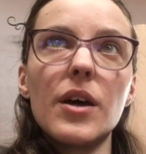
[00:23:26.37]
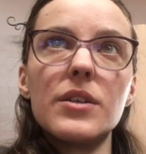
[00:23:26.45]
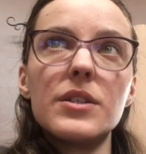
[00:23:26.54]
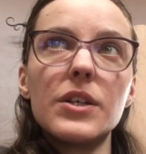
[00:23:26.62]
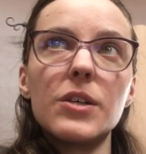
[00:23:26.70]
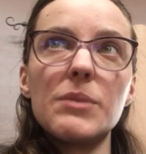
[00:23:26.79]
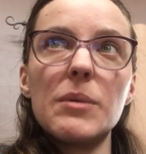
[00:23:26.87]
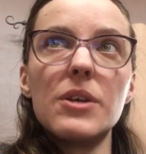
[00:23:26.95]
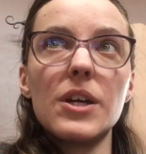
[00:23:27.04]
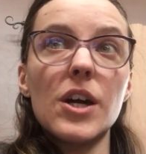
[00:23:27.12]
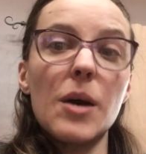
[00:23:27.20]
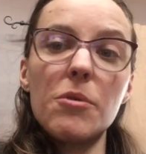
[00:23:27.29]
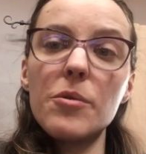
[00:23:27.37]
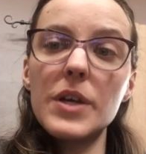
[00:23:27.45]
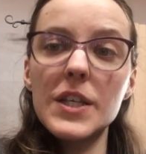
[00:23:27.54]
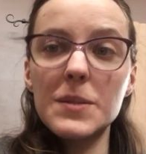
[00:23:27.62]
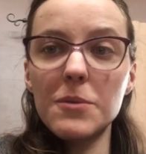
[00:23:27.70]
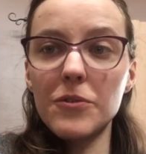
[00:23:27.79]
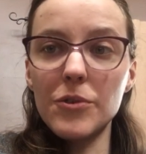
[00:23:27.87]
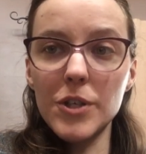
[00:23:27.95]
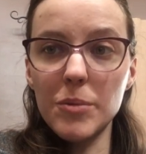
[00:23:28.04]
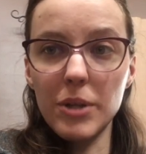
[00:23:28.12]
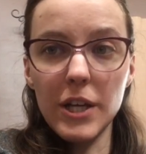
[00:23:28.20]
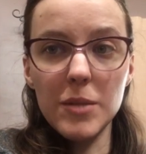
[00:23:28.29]
until maybe a couple weeks before
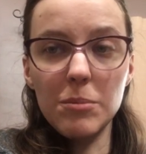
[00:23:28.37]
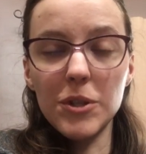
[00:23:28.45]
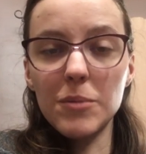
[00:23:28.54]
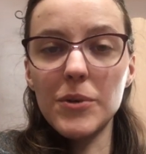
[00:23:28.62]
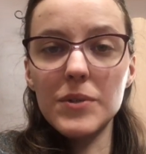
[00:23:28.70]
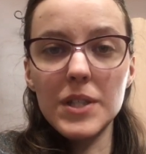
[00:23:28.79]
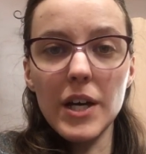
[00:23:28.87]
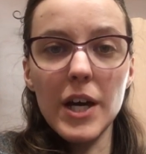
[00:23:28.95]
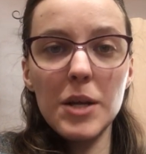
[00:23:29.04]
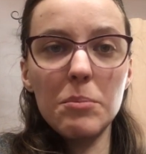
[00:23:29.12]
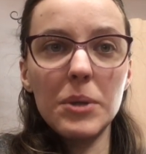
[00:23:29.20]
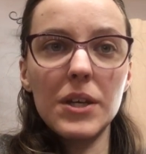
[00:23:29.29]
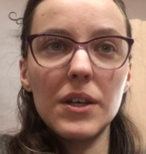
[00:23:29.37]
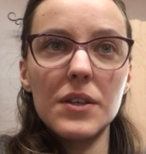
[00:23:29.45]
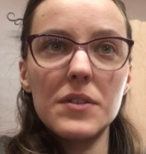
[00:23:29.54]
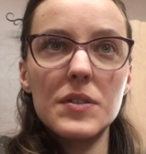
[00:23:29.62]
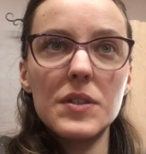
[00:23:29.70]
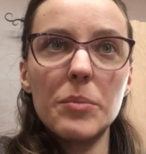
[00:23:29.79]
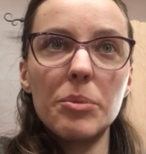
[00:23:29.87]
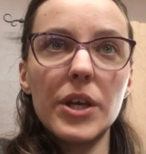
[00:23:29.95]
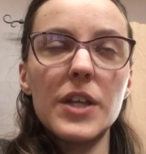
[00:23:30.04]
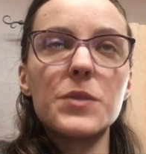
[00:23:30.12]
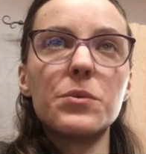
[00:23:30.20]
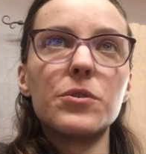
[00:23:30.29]
you plan to put them outside because the
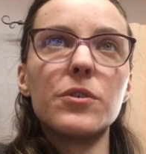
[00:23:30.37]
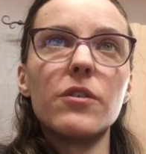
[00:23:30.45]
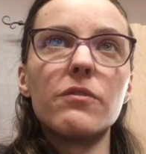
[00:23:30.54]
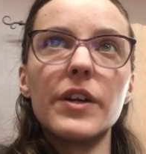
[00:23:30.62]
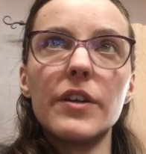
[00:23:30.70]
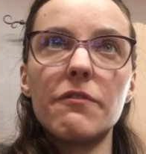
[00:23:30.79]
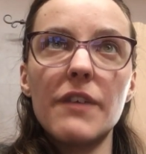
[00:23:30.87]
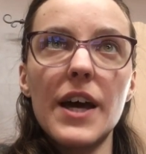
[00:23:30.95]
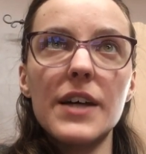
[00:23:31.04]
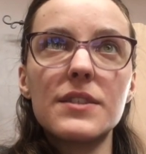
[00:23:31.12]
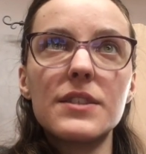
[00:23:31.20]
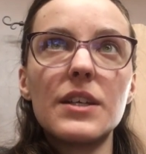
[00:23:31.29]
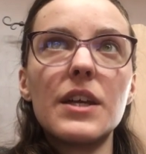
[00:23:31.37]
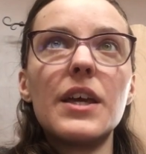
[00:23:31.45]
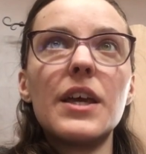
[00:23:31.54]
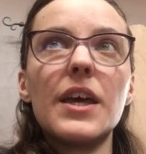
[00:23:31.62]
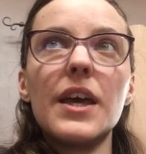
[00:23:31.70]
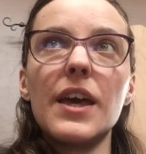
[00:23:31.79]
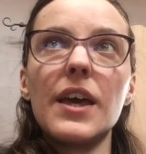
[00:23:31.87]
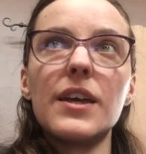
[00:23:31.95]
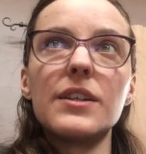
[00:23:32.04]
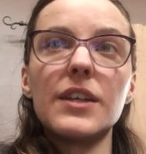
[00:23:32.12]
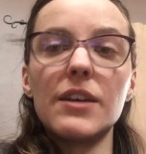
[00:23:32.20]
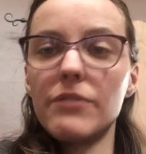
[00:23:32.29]
plants will grow very fast
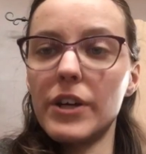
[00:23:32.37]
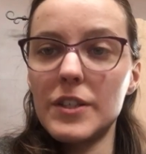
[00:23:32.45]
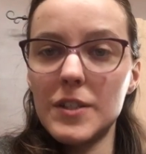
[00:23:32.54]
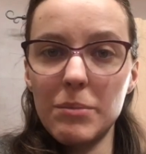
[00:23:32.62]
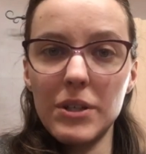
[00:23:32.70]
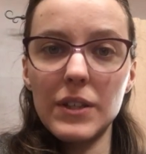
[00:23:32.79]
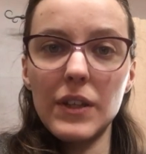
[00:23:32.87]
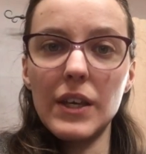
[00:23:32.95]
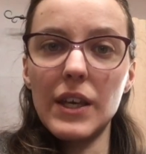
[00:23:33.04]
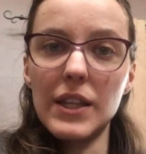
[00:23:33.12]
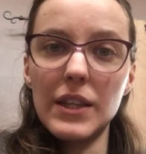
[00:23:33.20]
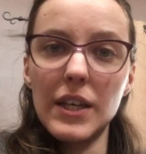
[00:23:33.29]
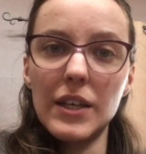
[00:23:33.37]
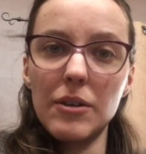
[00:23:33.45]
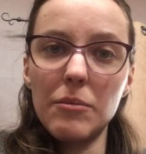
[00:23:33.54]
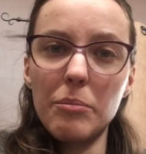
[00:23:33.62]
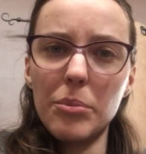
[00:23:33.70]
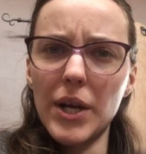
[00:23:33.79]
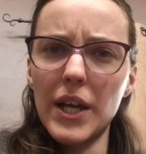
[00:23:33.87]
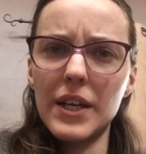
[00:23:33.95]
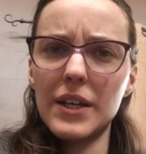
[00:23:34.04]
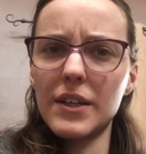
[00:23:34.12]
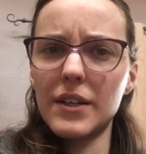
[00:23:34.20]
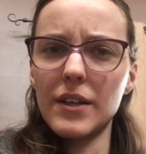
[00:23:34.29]
and get very spindly and they can
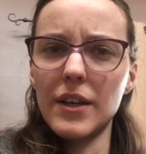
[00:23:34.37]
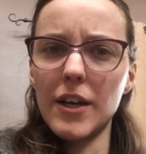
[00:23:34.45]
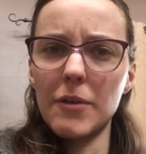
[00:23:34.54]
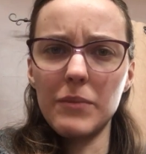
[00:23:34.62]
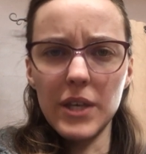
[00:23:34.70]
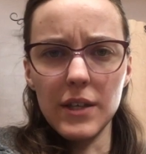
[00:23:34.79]
break um,